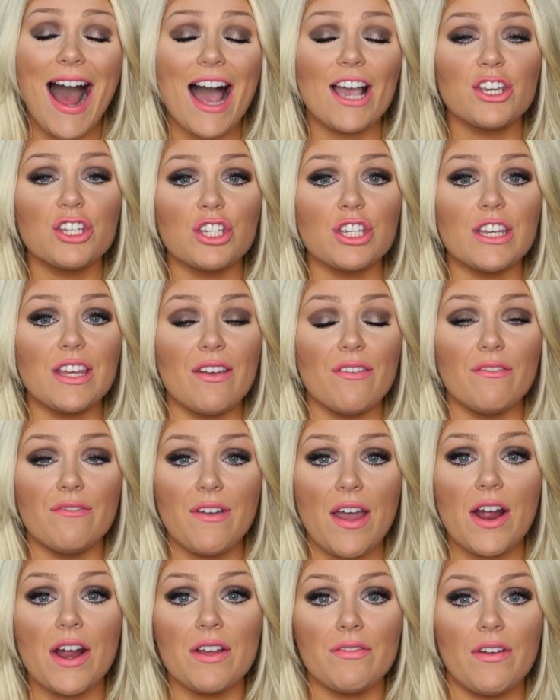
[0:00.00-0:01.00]
actually
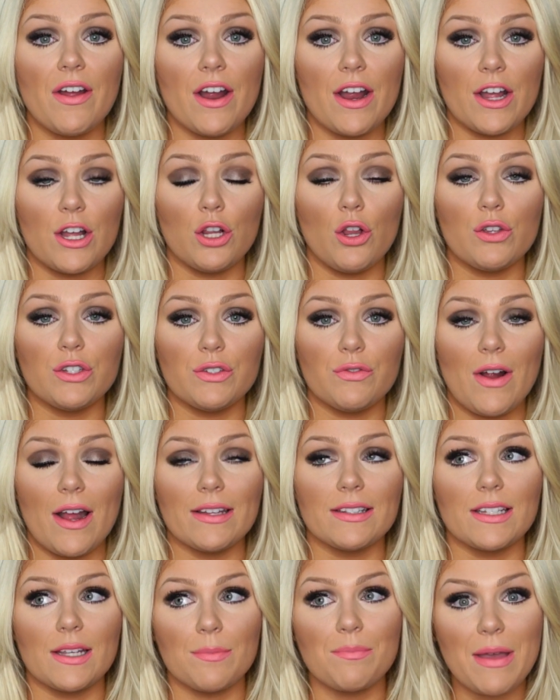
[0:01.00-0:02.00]
very close
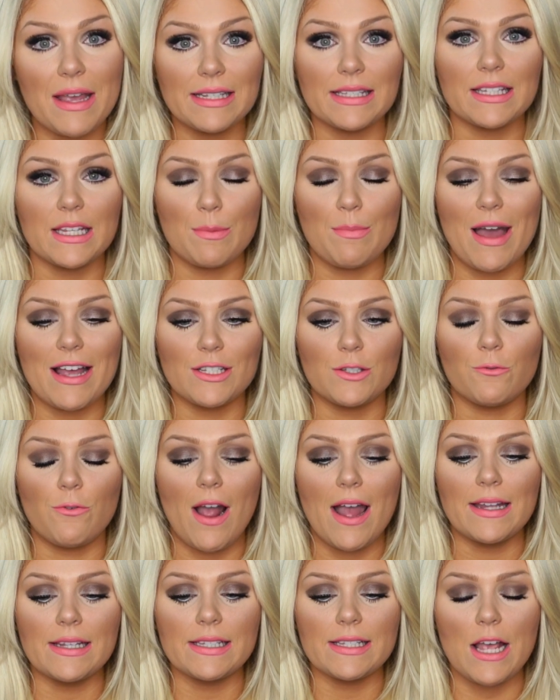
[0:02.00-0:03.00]
friends, like basically best
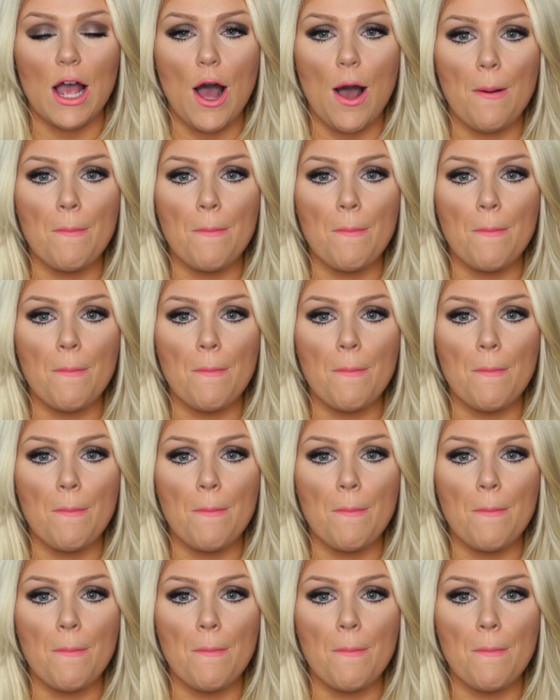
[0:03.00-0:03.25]
friends.